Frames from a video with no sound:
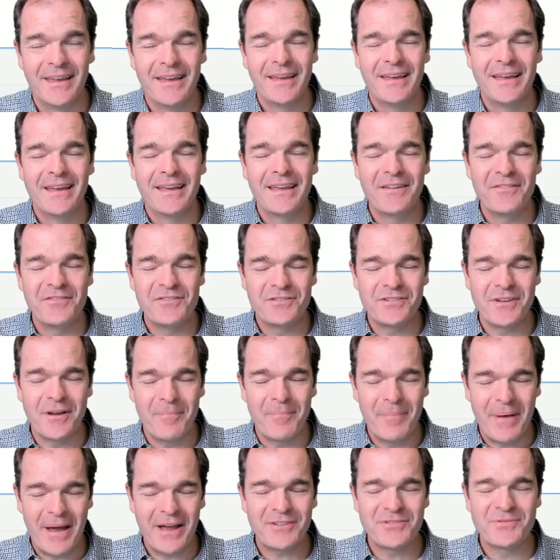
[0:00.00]
give us a
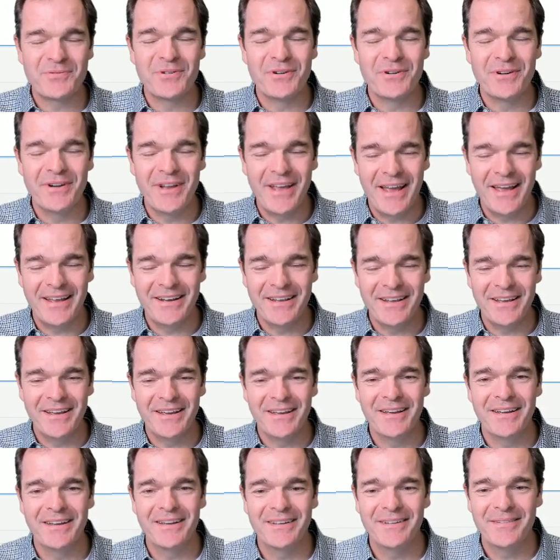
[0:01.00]
password
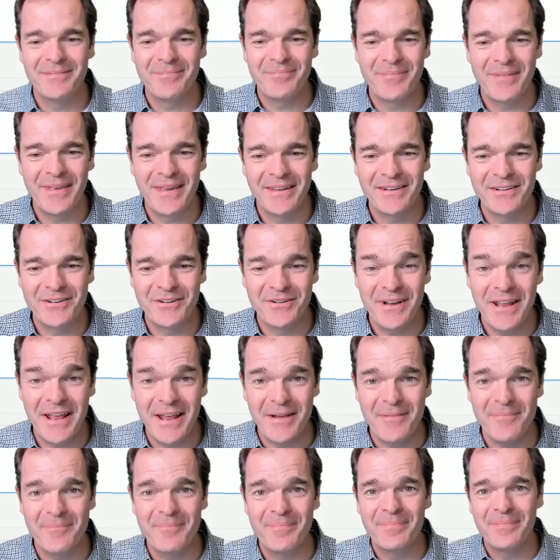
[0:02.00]
and your
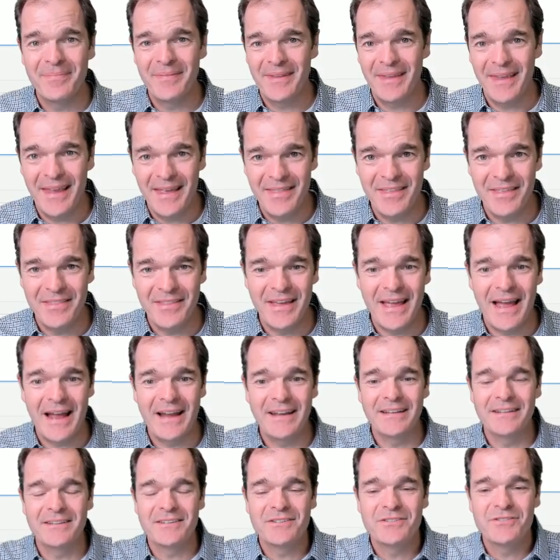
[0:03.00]
name, and then they add
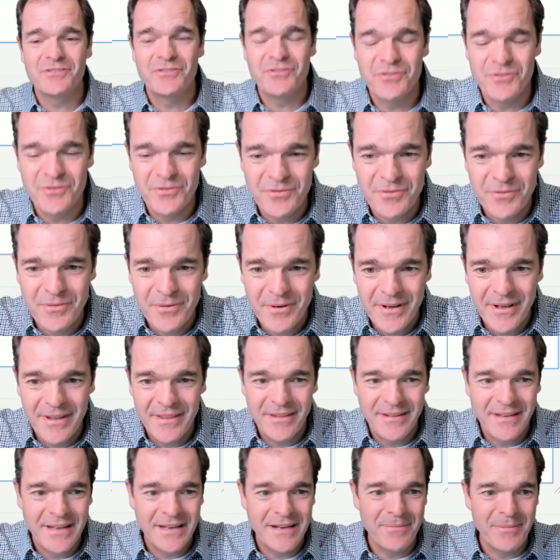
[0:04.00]
it to the
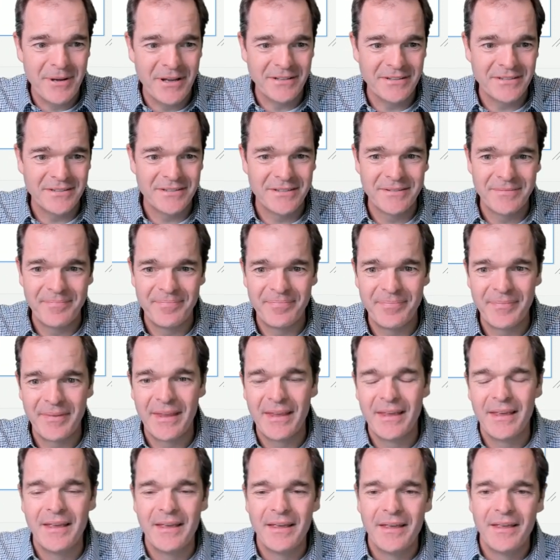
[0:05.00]
database.
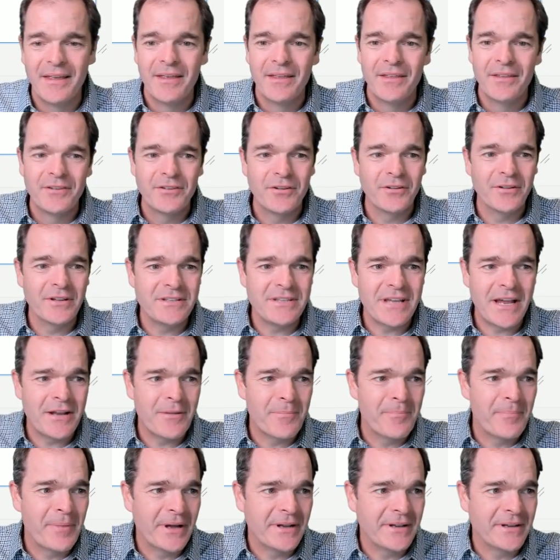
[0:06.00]
So let's add a
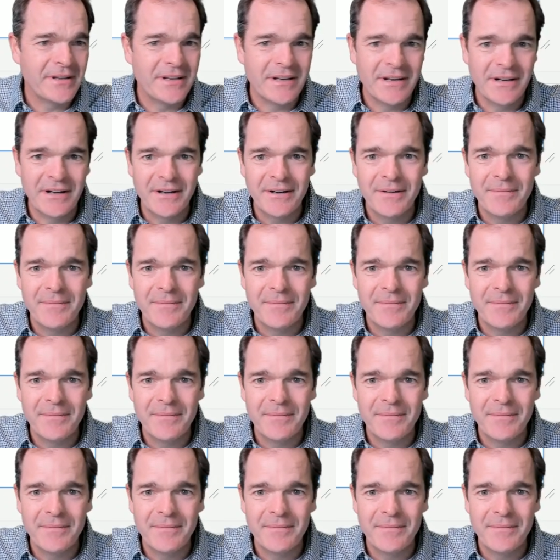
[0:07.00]
button here.